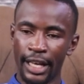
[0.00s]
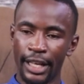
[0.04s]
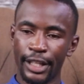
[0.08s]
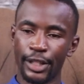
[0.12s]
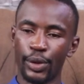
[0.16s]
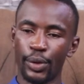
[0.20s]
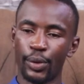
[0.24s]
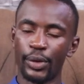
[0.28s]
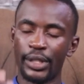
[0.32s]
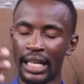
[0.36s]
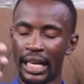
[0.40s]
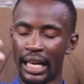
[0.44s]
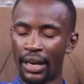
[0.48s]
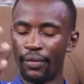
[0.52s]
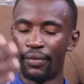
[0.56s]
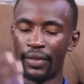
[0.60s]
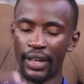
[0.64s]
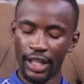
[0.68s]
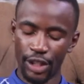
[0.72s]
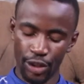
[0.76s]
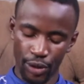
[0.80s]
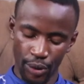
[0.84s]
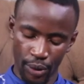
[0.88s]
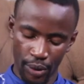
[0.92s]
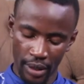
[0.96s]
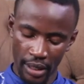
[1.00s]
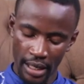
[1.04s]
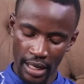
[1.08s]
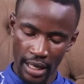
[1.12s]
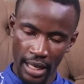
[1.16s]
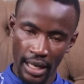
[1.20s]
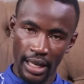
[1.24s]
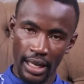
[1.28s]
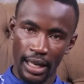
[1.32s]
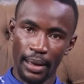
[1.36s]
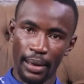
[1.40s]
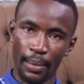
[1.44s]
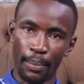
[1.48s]
So salvation
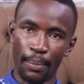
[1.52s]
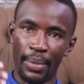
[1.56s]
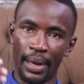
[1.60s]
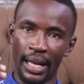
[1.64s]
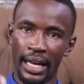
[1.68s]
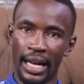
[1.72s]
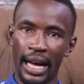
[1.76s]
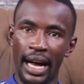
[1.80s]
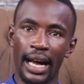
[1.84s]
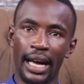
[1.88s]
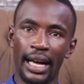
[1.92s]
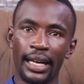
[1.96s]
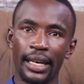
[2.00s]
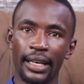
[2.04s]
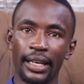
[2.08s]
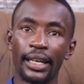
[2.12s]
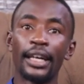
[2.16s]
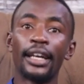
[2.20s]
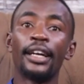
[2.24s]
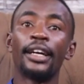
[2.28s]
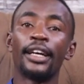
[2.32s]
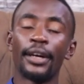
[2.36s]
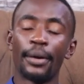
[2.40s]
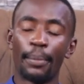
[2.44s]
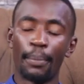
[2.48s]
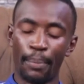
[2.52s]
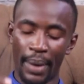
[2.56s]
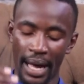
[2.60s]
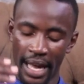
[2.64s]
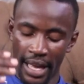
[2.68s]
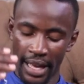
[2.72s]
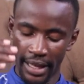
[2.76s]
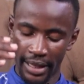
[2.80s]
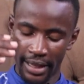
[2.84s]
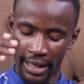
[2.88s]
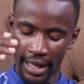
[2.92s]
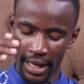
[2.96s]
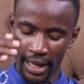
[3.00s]
began
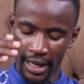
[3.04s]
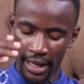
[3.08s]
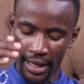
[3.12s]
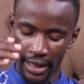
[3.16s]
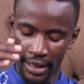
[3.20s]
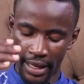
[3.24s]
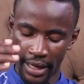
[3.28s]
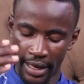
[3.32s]
by the,